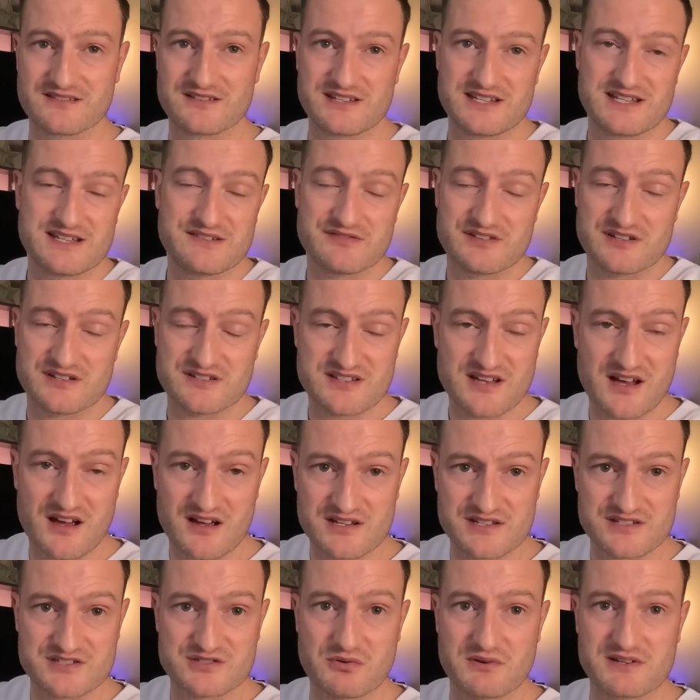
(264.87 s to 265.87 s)
even as
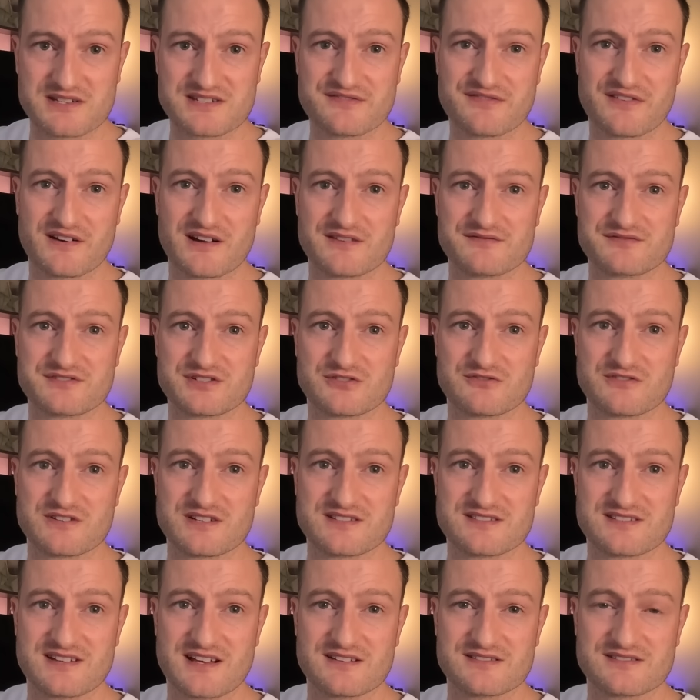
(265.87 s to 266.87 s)
high as 25
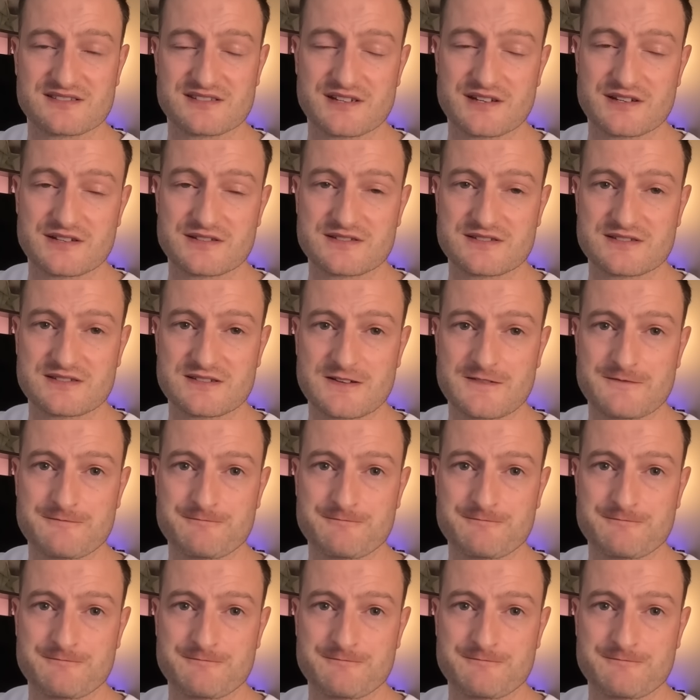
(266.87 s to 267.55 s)
degrees Celsius.